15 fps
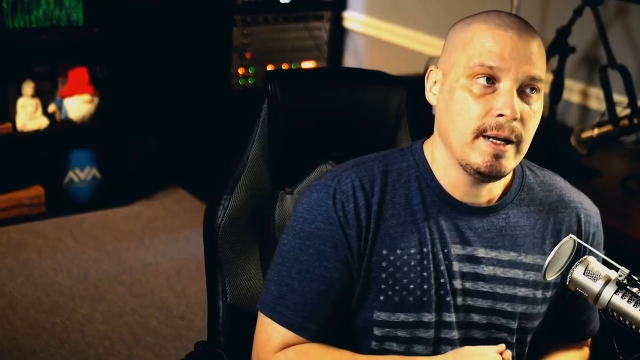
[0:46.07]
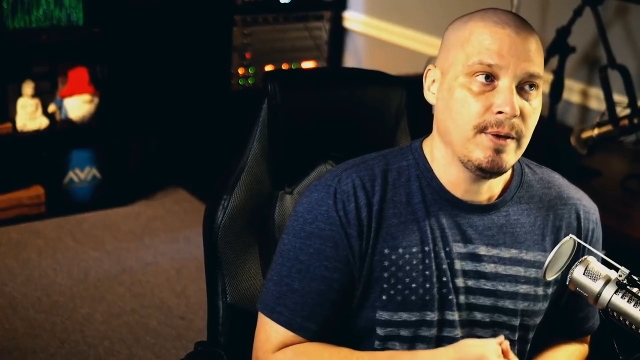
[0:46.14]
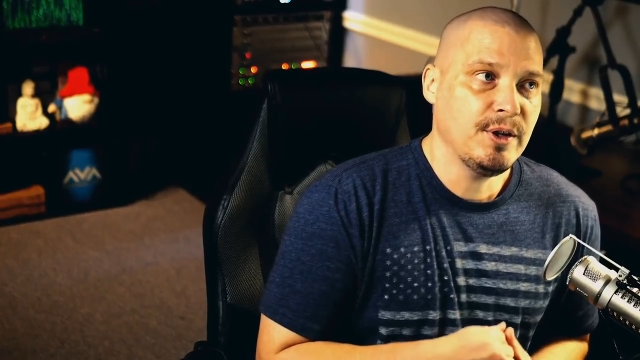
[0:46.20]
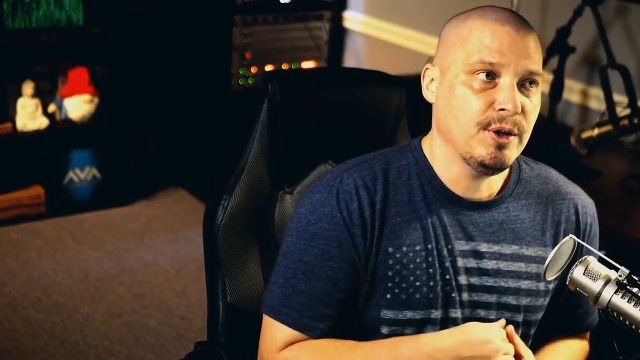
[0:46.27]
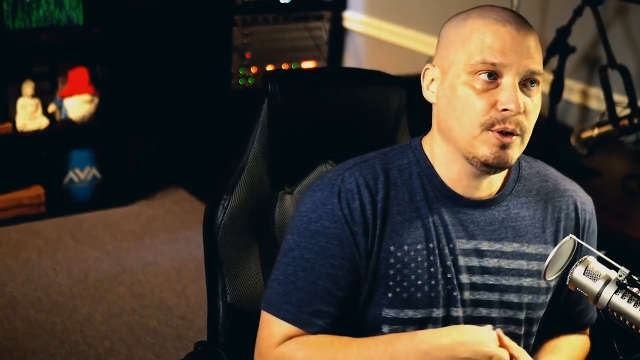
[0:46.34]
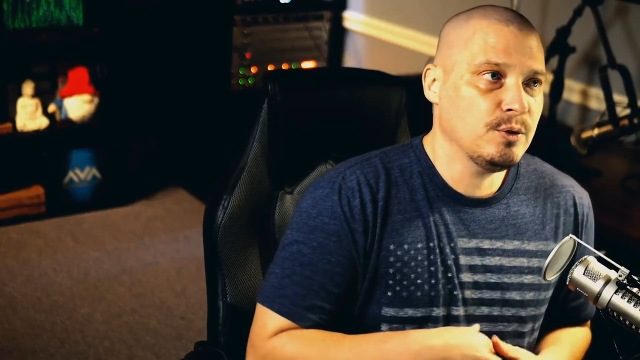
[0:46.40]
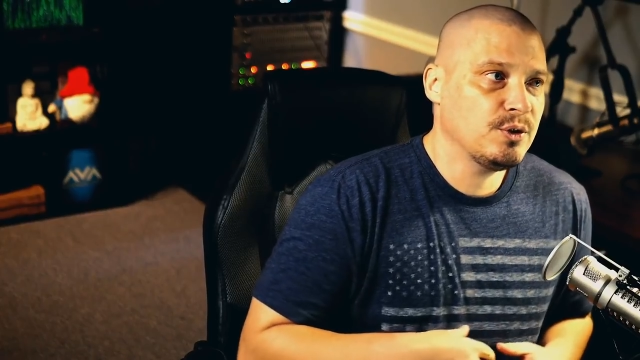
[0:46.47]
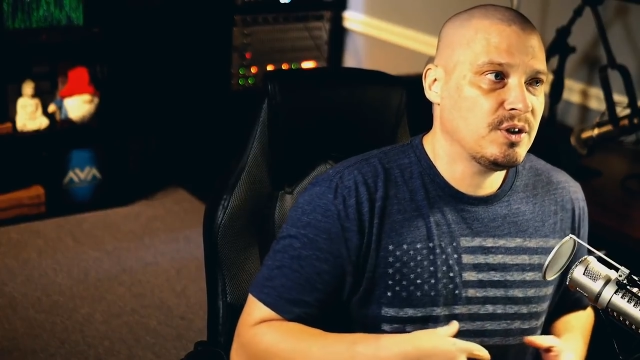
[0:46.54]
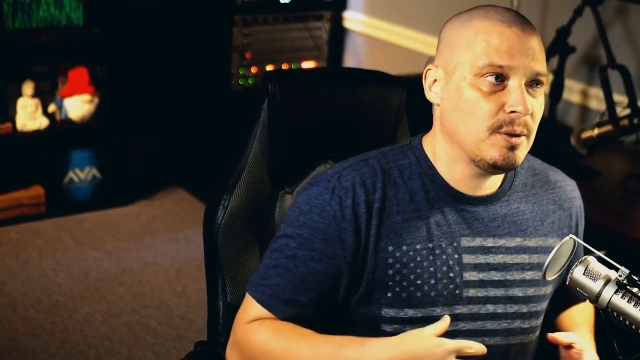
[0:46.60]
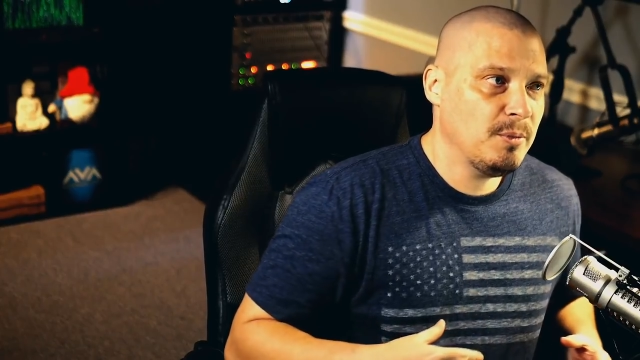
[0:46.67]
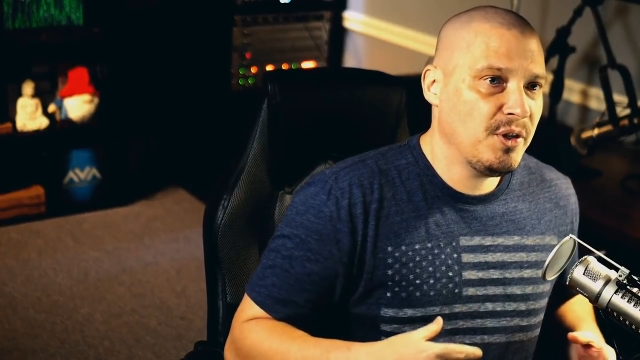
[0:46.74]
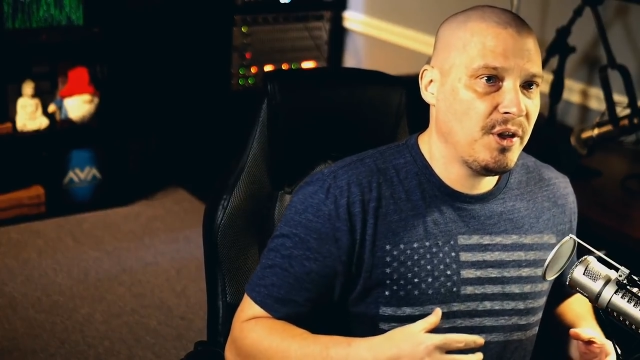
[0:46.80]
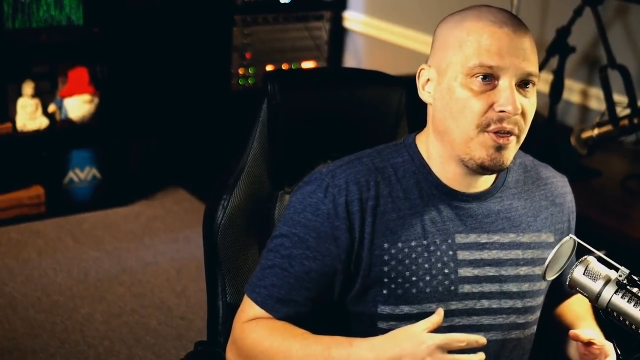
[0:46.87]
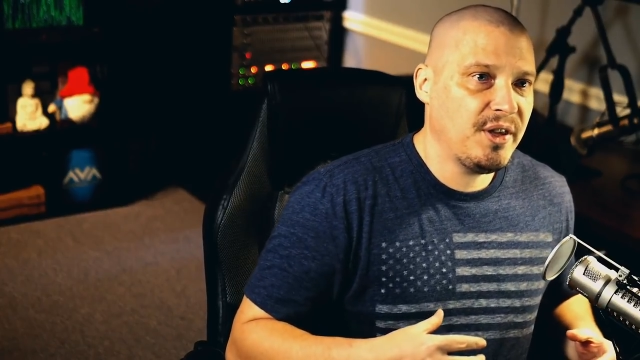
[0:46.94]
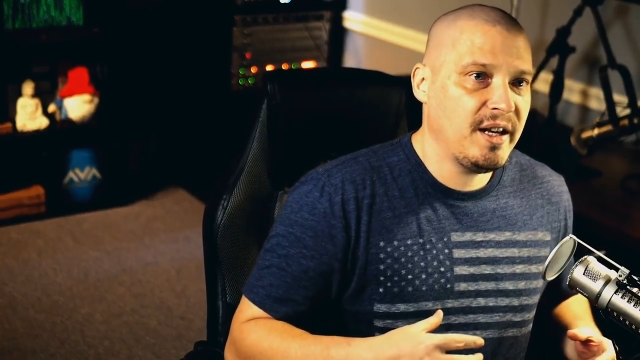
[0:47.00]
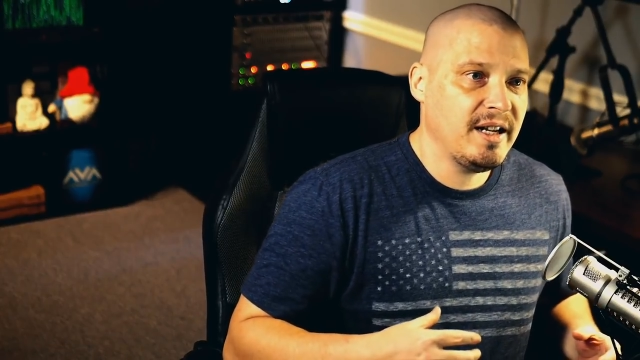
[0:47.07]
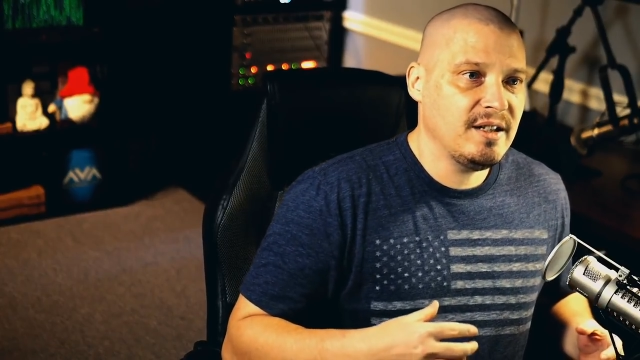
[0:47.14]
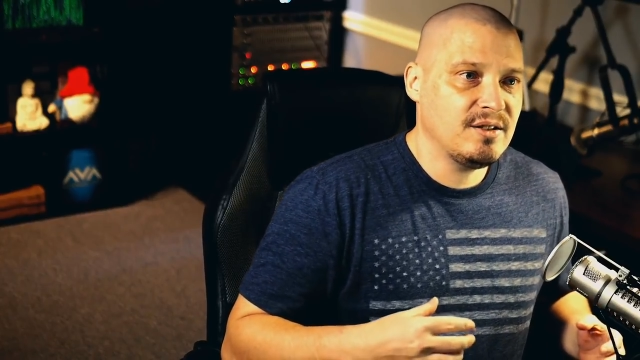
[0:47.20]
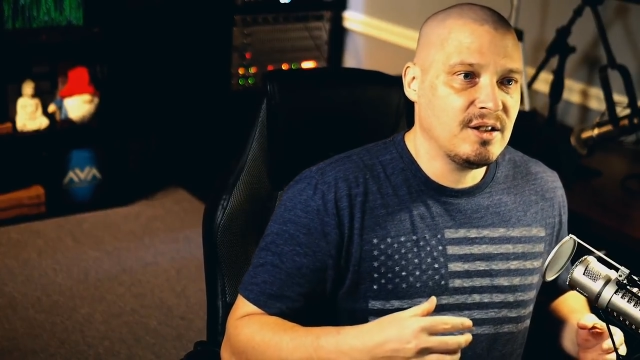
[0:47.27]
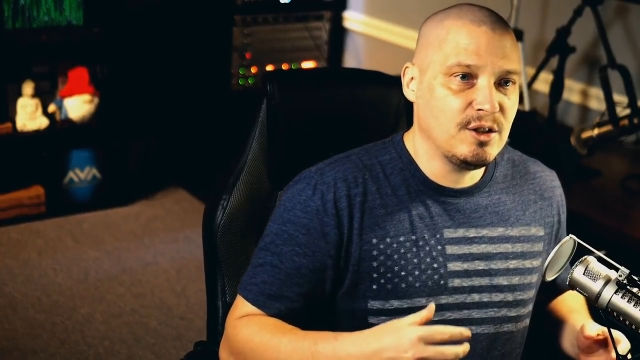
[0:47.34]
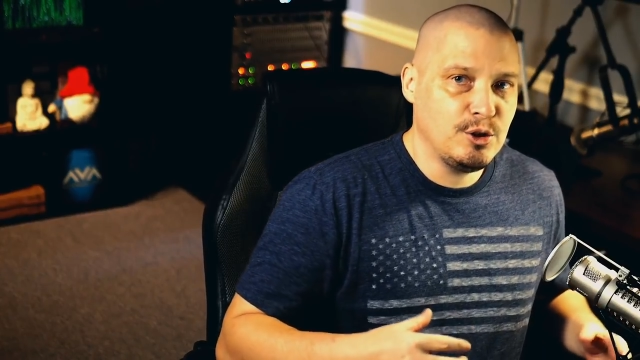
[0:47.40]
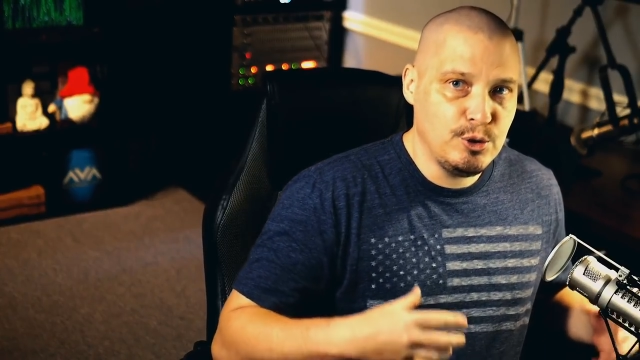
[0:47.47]
you know, some of the
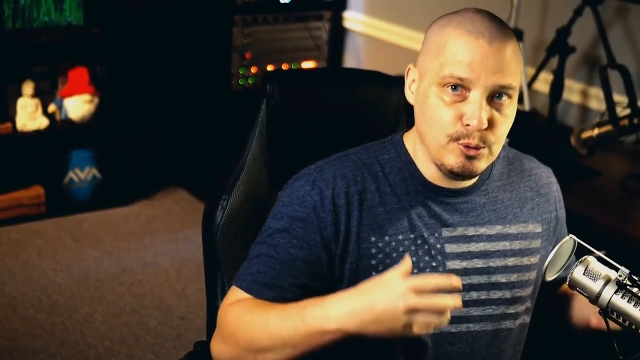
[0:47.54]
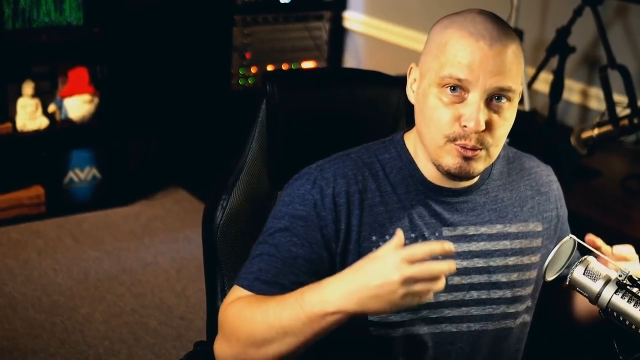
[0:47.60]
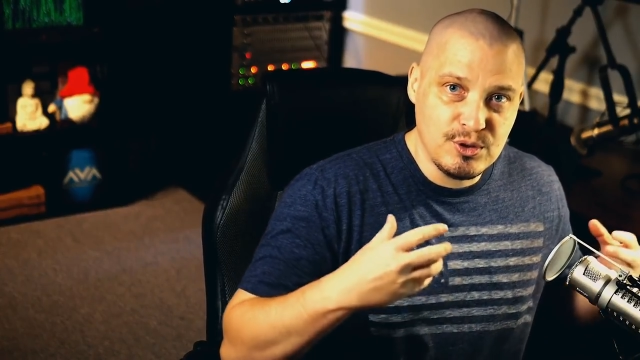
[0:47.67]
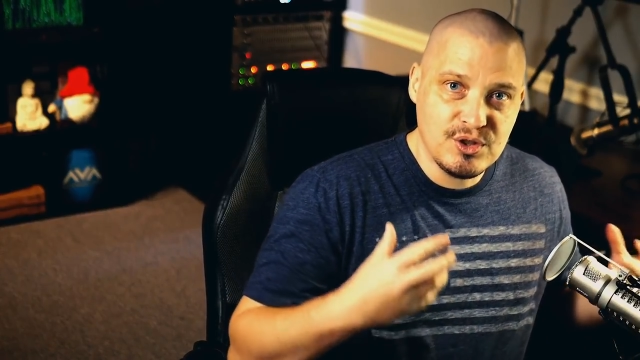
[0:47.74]
things that you